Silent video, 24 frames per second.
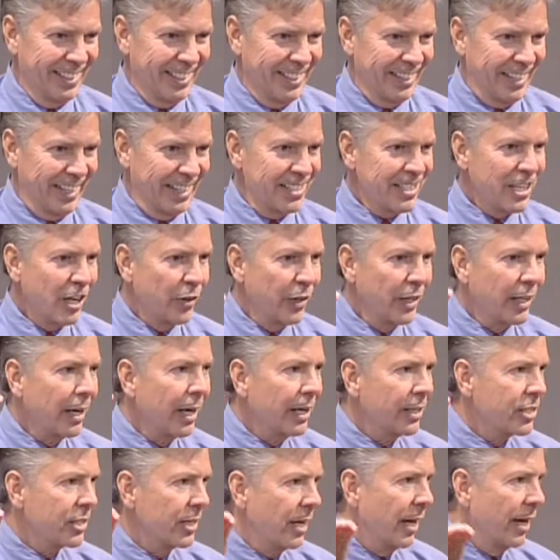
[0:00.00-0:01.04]
That's how they
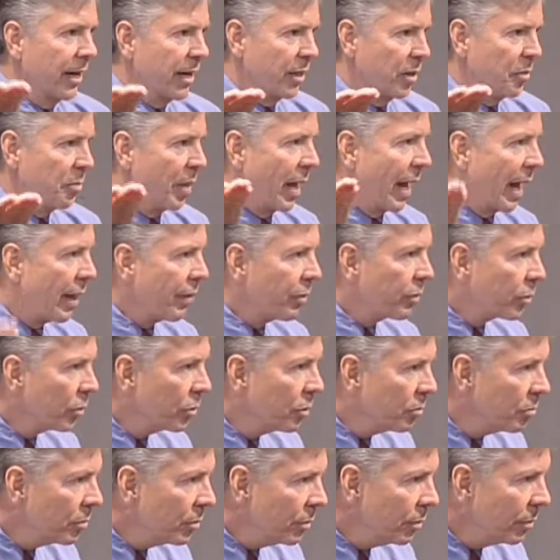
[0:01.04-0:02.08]
got you out of the
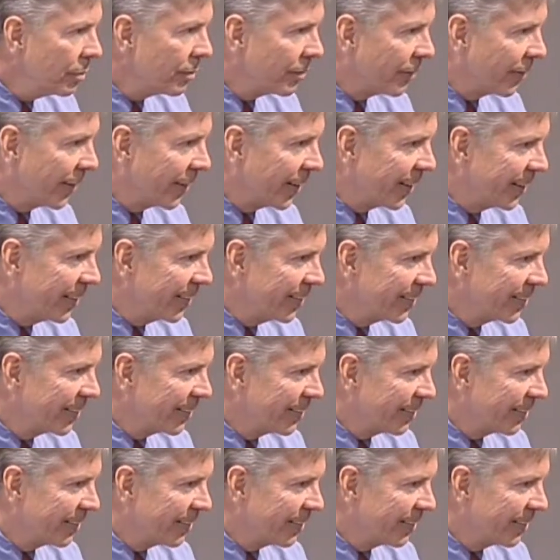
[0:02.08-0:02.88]
bathroom, right?